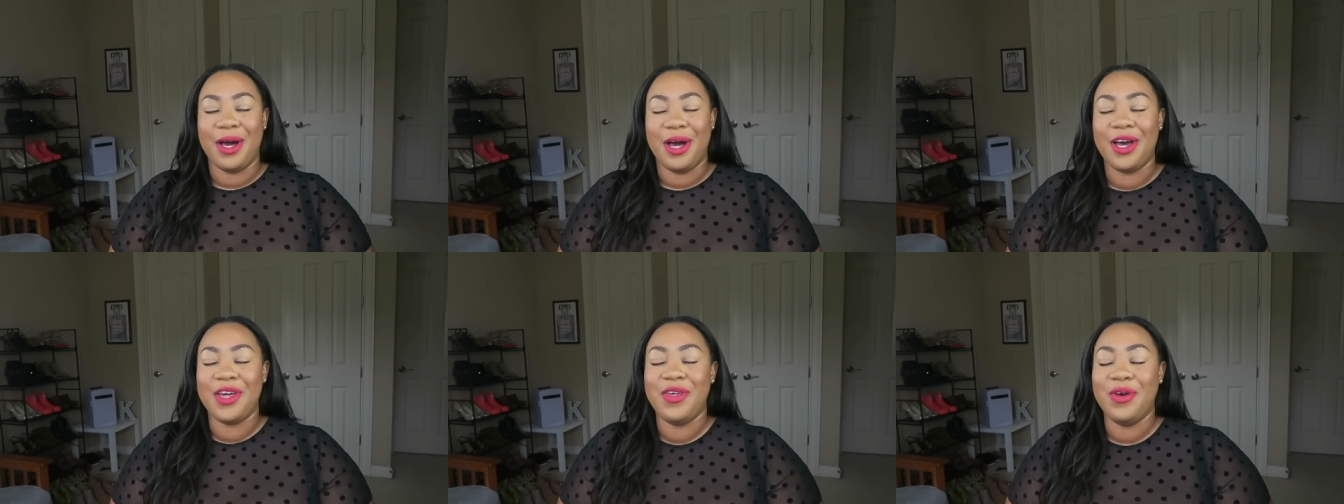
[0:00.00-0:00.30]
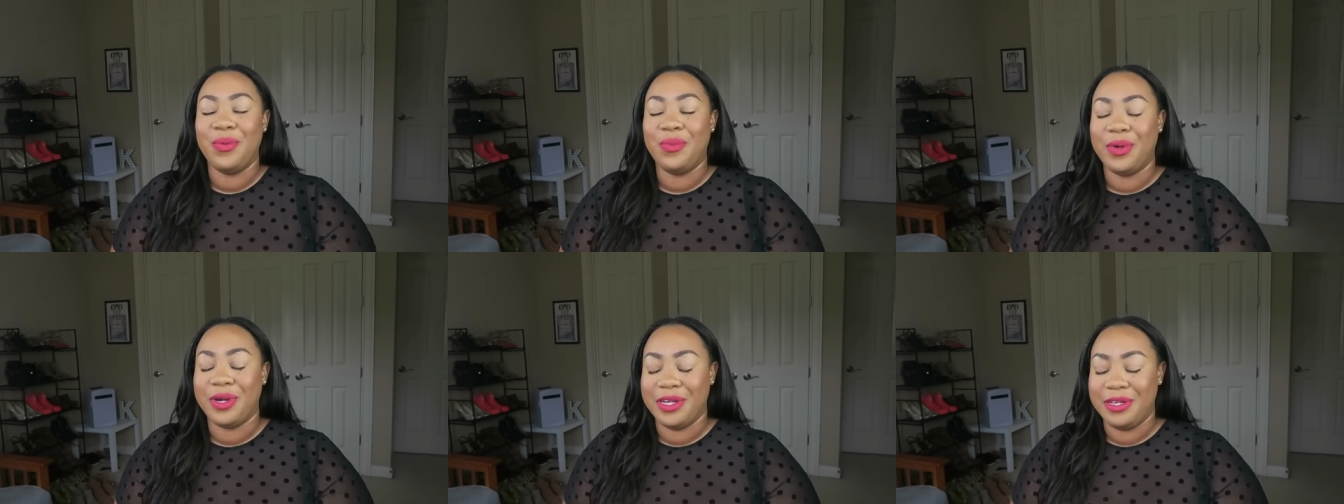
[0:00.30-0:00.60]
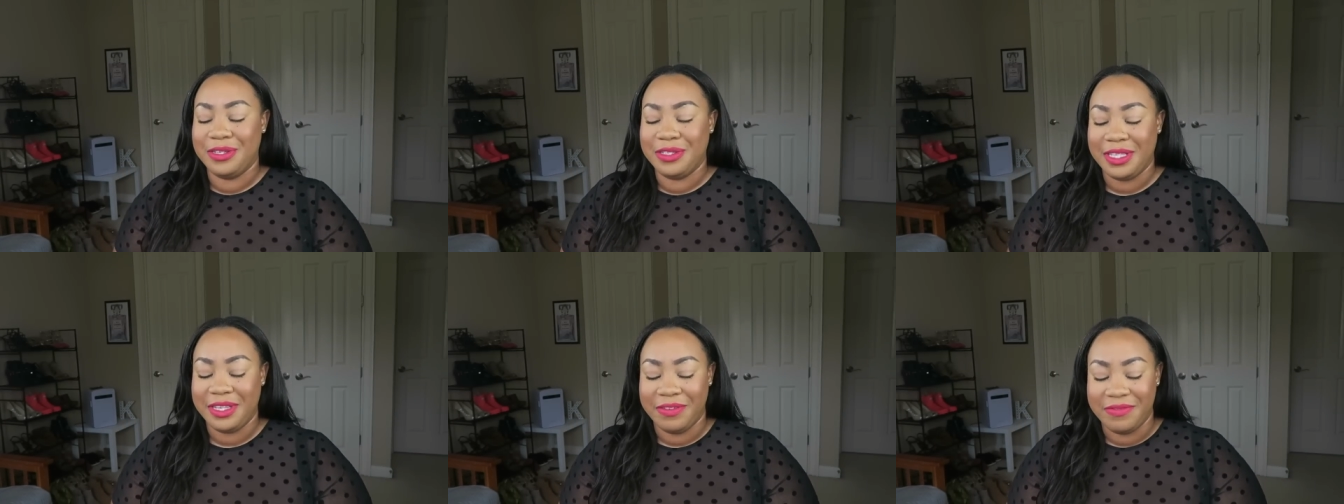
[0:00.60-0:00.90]
all the
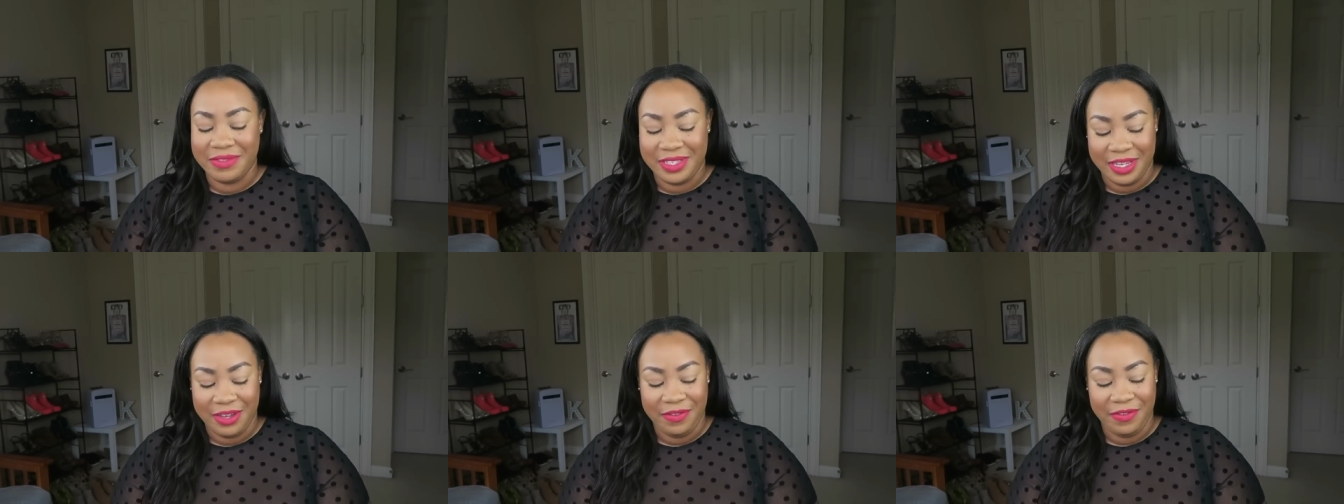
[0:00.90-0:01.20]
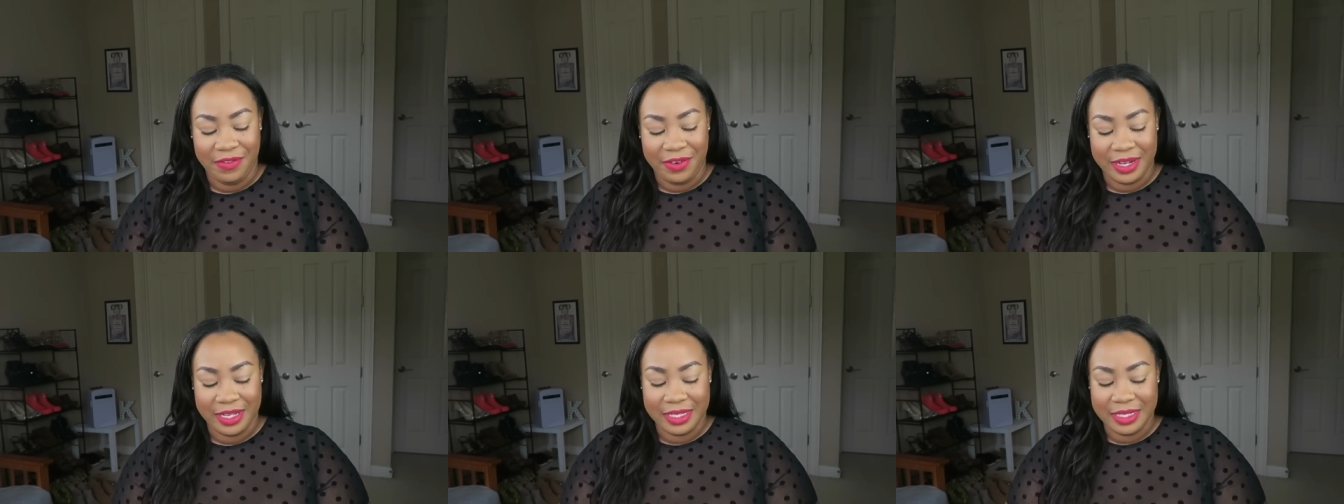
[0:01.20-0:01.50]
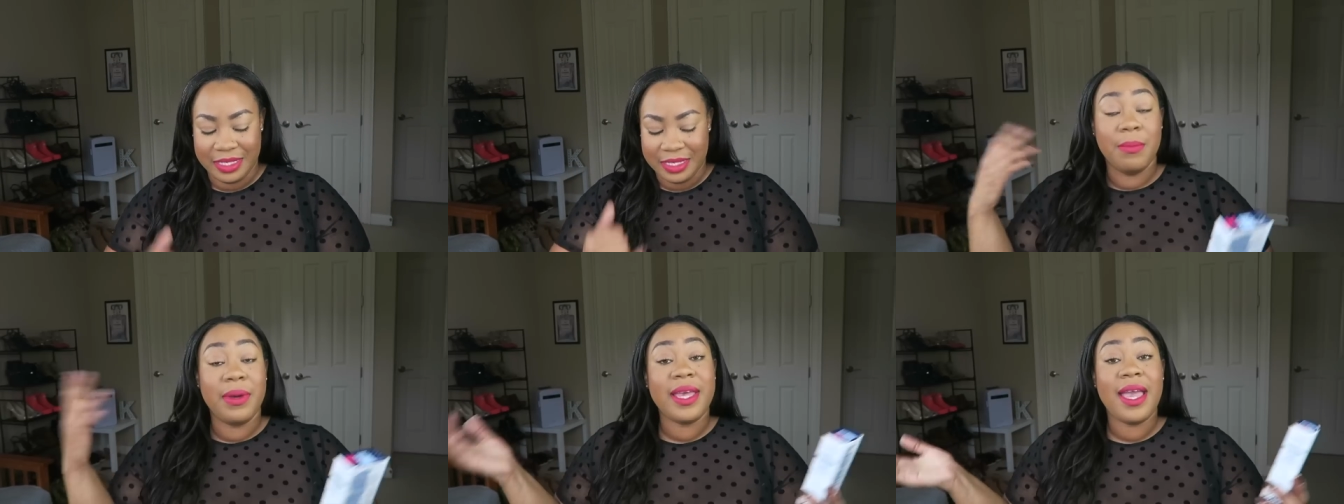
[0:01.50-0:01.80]
worlds of
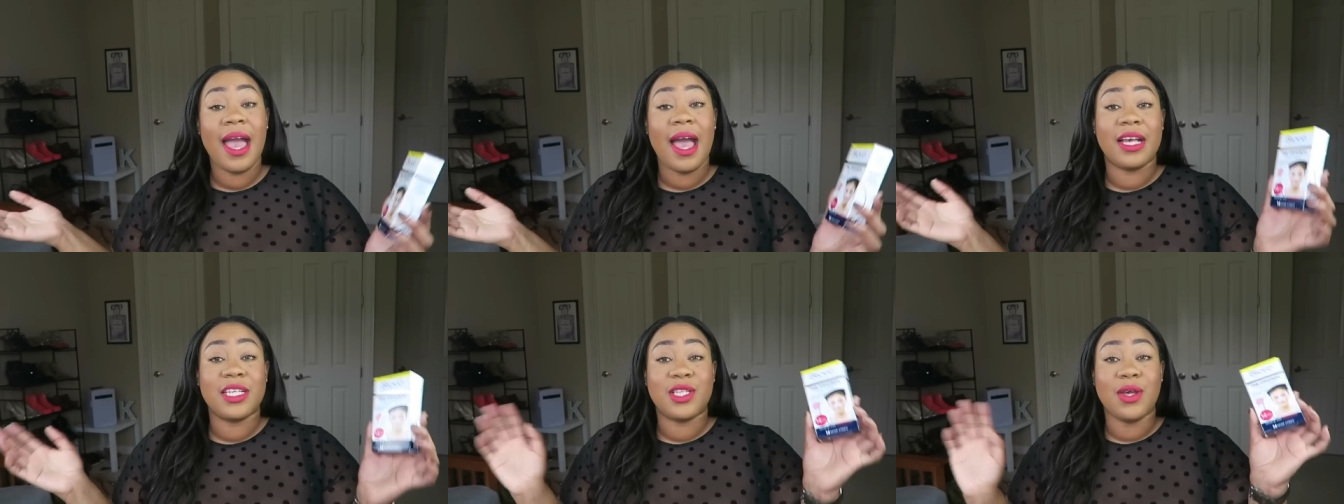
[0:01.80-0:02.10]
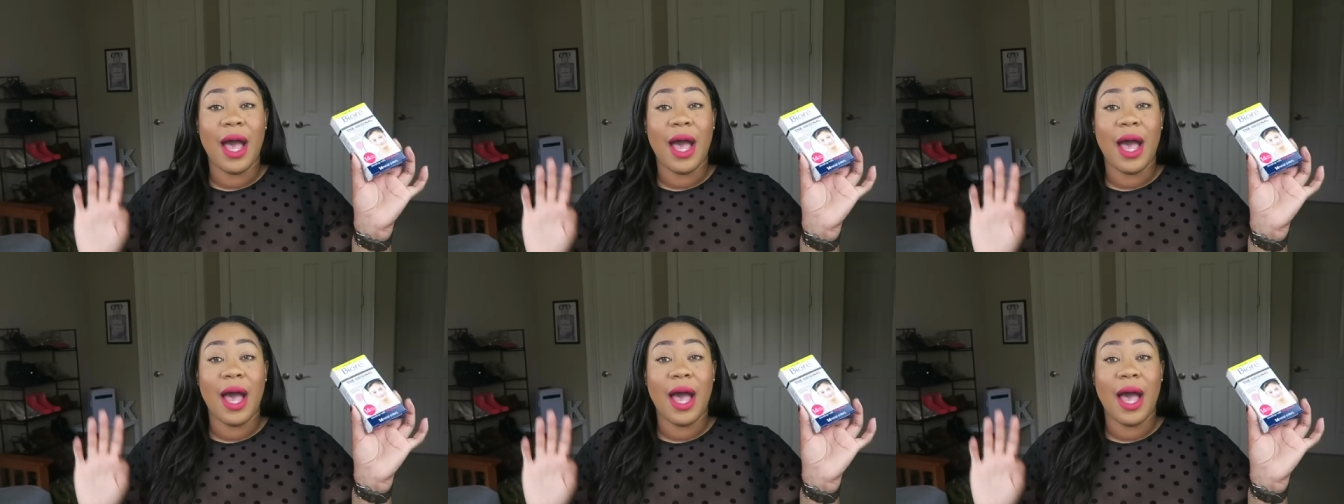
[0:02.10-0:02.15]
difference. But yeah,